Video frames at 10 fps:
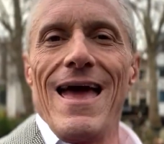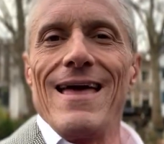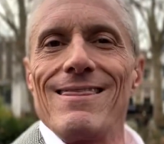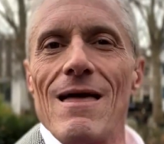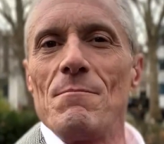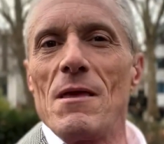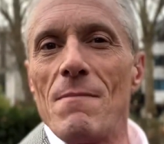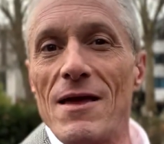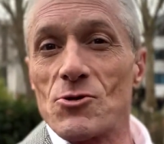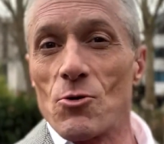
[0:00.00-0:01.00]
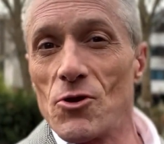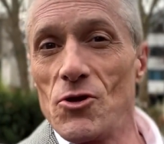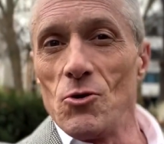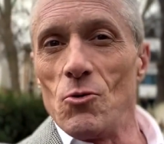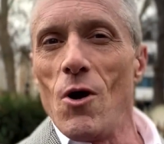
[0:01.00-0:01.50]
and let me mentor
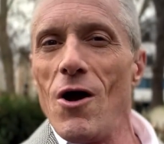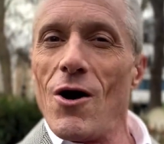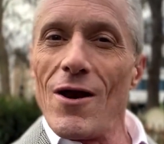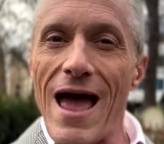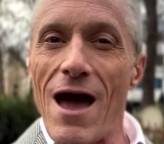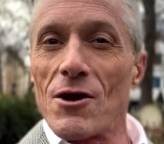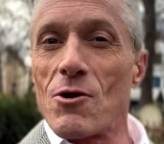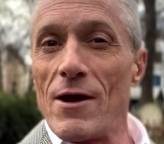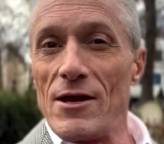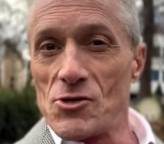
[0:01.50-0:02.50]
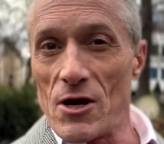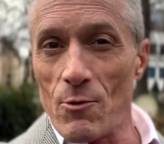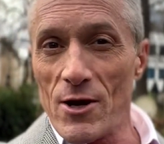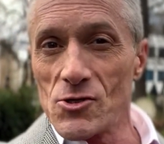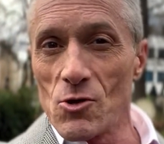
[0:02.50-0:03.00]
you on how to create
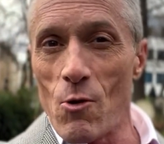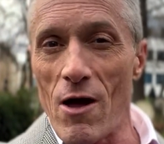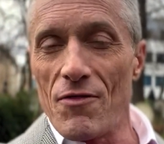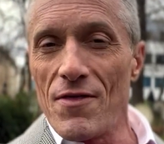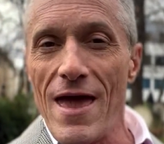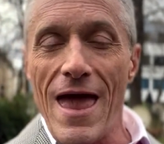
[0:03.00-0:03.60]
generational wealth